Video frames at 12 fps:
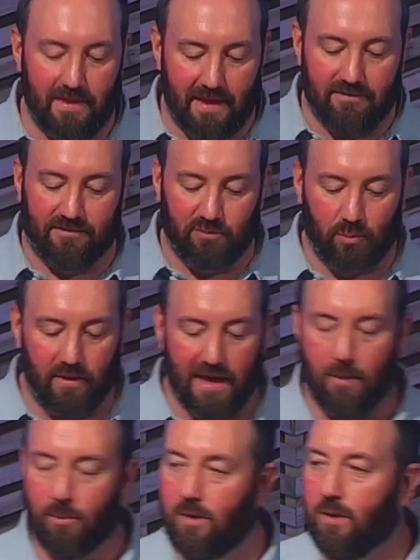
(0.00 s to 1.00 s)
and this is where
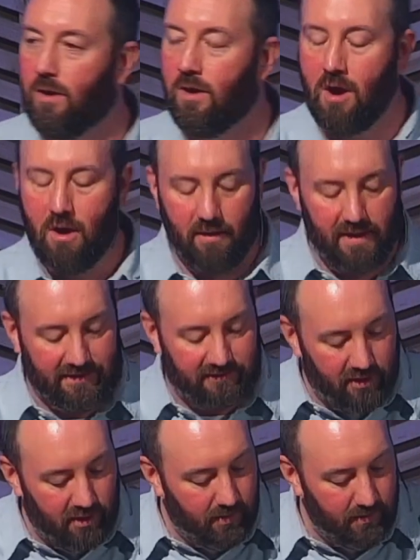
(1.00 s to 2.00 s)
that word or that
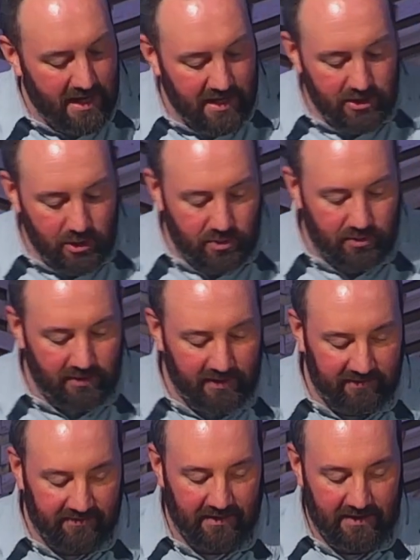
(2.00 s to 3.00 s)
term
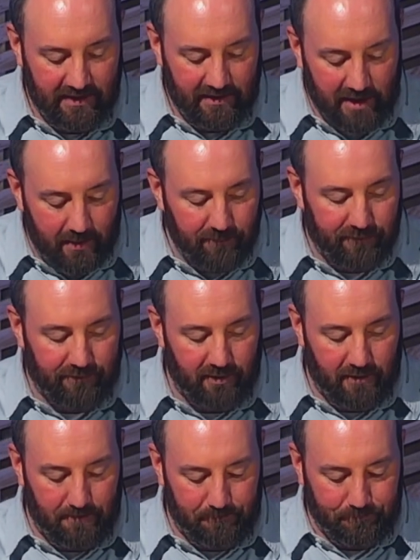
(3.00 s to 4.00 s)
Eucharist comes
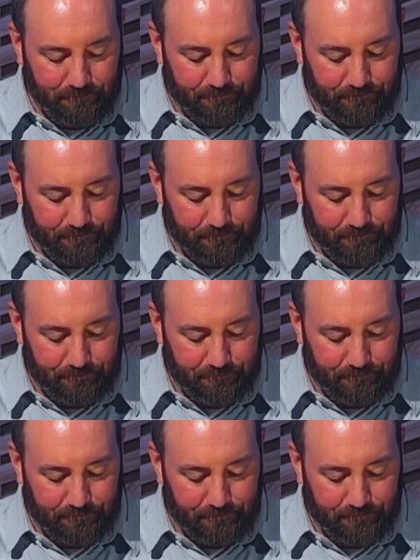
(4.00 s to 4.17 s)
from.